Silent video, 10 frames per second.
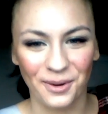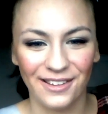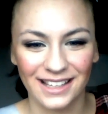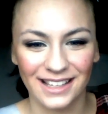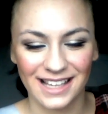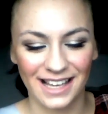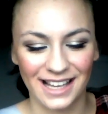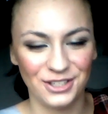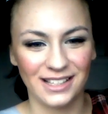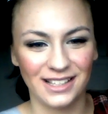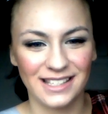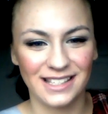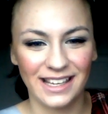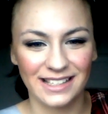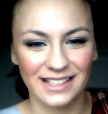As you can see, it's
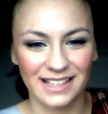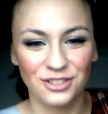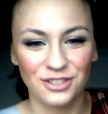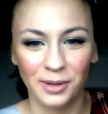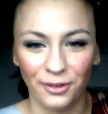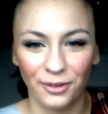extremely old.